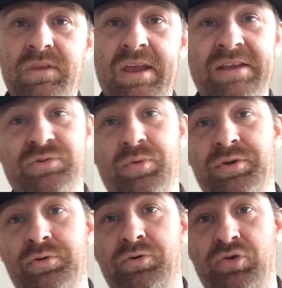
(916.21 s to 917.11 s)
He's the
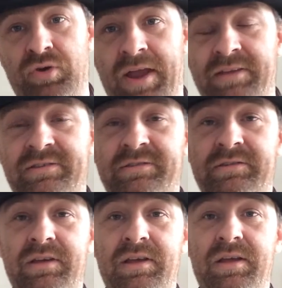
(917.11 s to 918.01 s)
one who creates
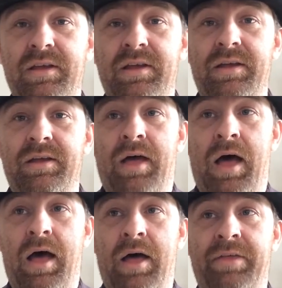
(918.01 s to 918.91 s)

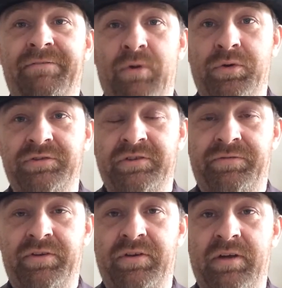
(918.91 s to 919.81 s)
the focus
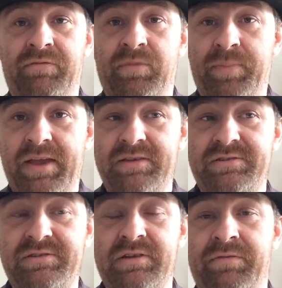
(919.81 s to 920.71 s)
of the
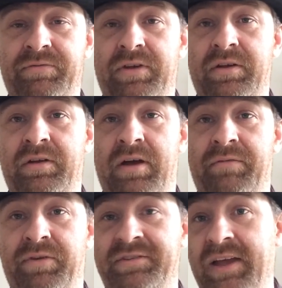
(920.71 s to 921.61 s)
piece, of
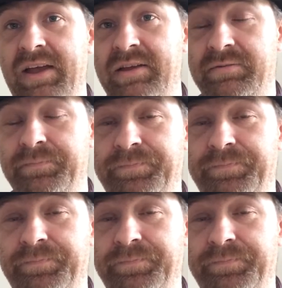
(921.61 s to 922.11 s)
the site.